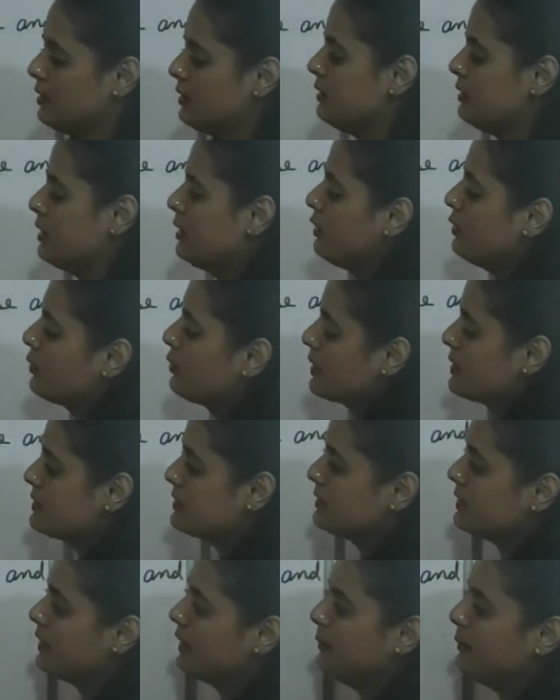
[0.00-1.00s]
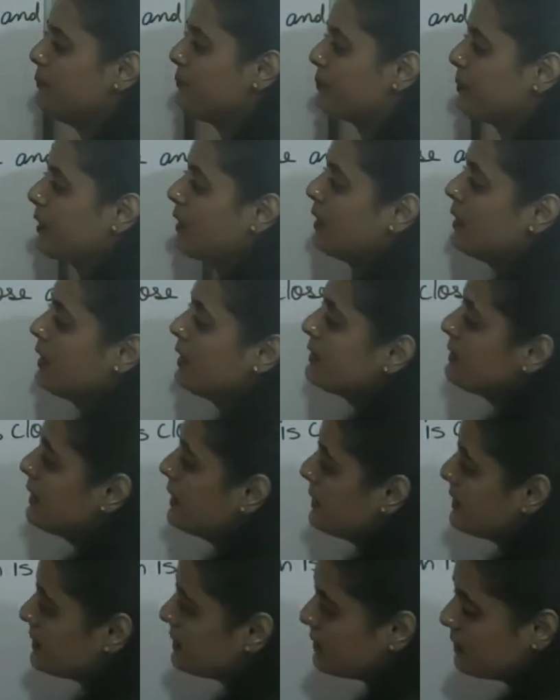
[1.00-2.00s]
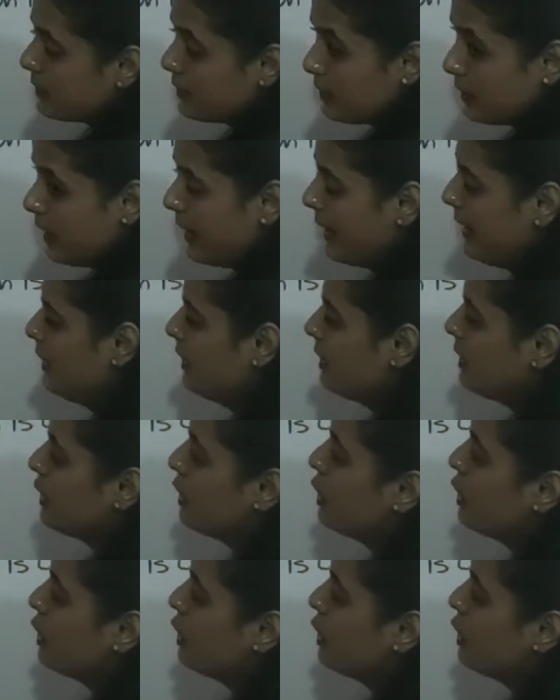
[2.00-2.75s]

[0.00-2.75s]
here you can see this, right?